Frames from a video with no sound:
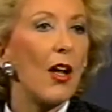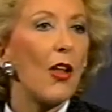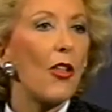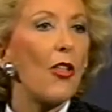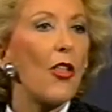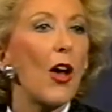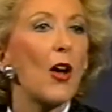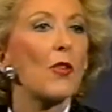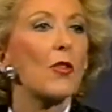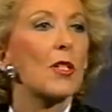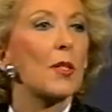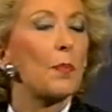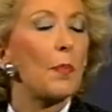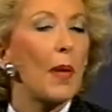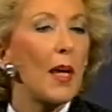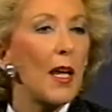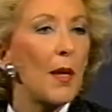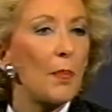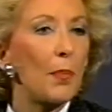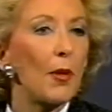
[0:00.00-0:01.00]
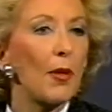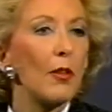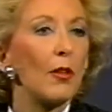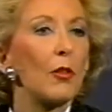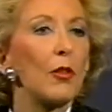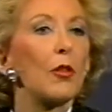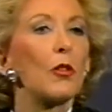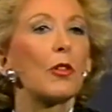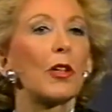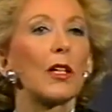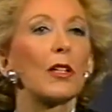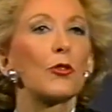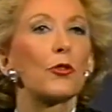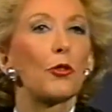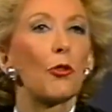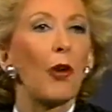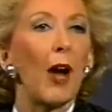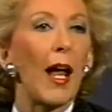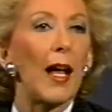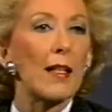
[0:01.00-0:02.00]
Those people who can
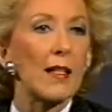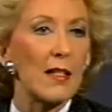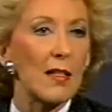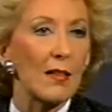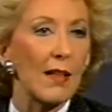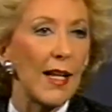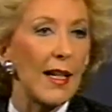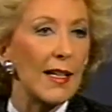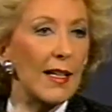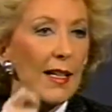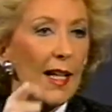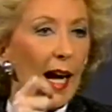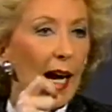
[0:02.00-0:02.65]
translate an